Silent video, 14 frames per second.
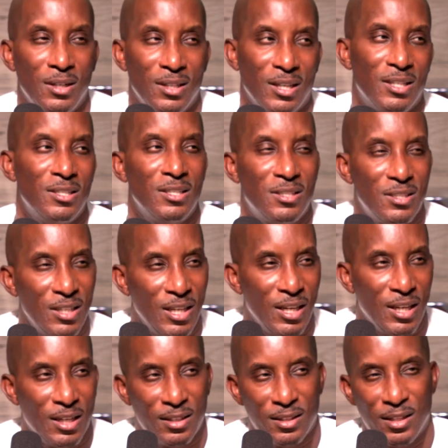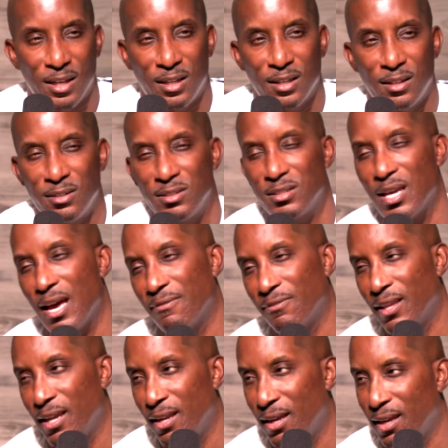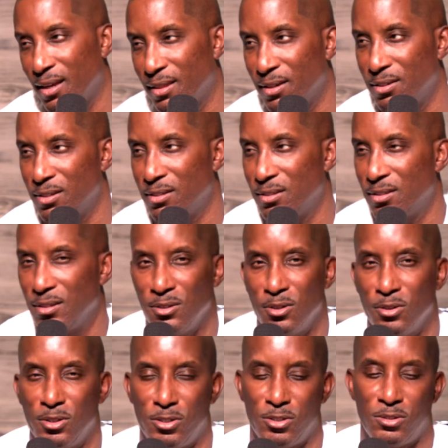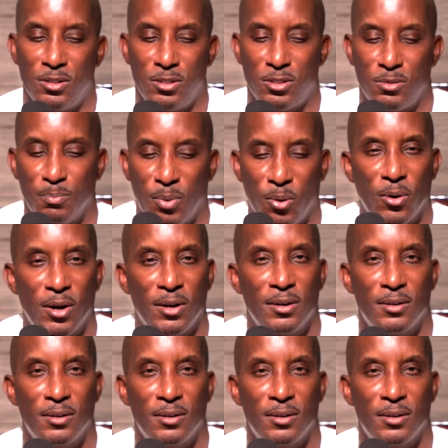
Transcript: They can just sing. They they're just athletic. They're just, you know, they're just, they're just born.